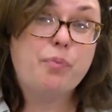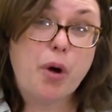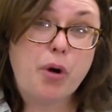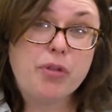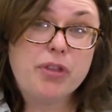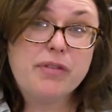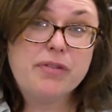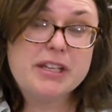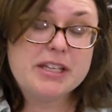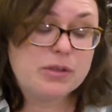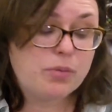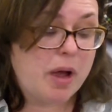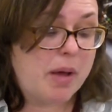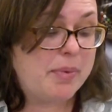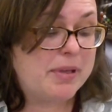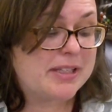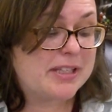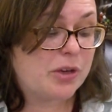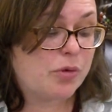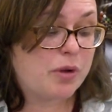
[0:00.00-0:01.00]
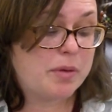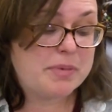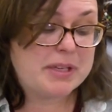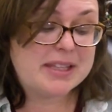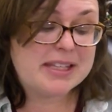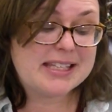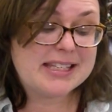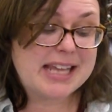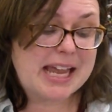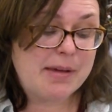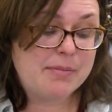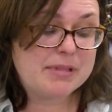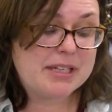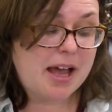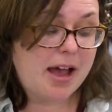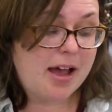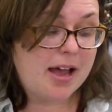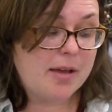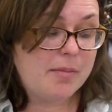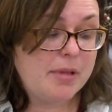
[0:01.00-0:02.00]
both of these weapons equipped at the same
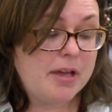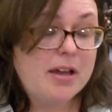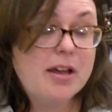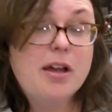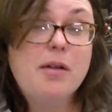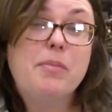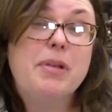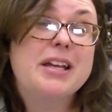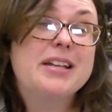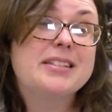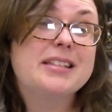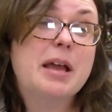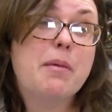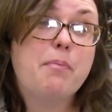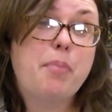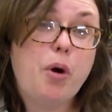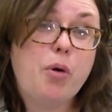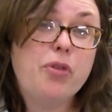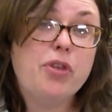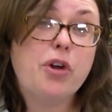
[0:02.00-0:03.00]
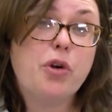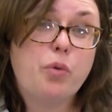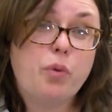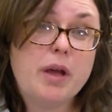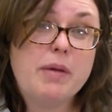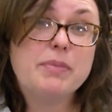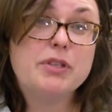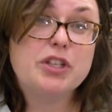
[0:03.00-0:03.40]
time because they both equip